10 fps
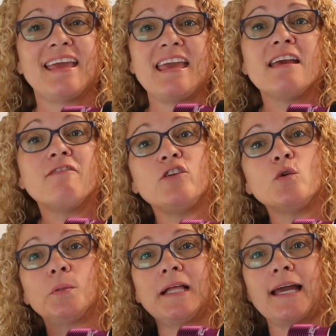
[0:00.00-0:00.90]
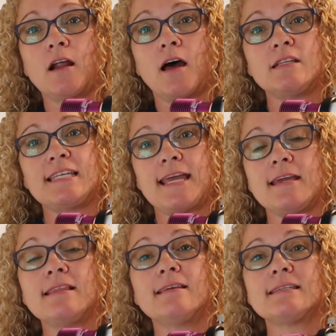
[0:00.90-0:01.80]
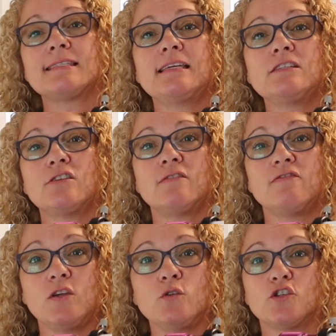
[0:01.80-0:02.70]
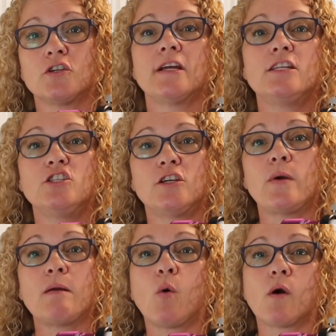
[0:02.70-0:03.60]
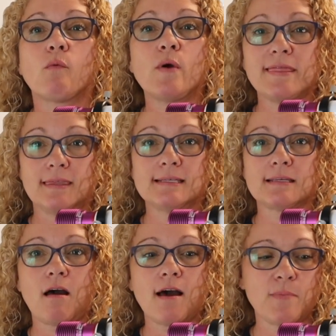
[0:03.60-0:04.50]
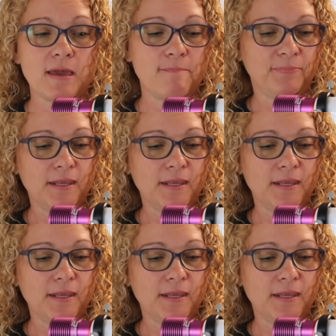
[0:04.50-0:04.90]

if you plan on taking this into the future and doing more with this hobby.